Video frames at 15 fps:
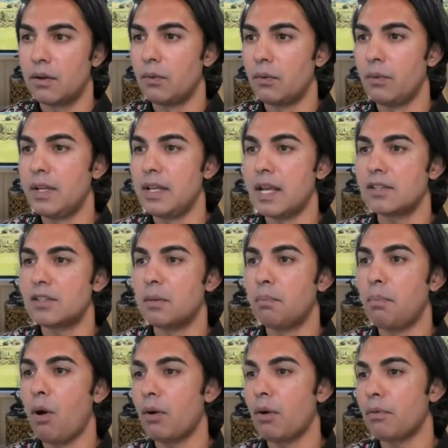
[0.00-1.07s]
We get to
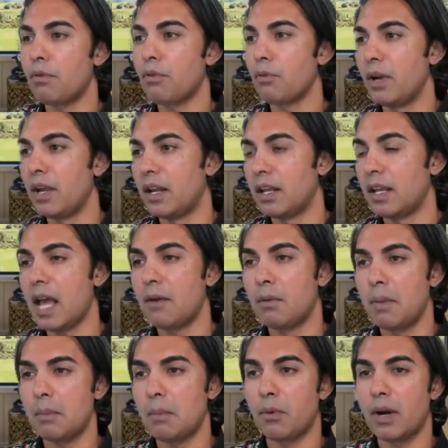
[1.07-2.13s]
part 3. And again,
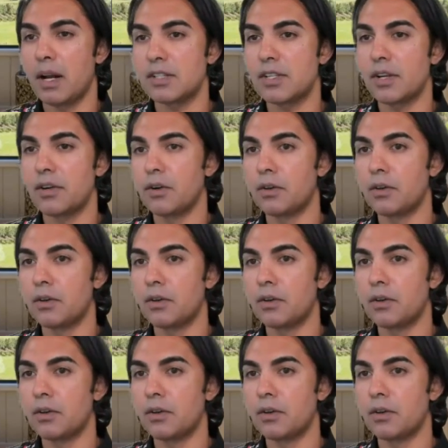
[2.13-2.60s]
remember what I said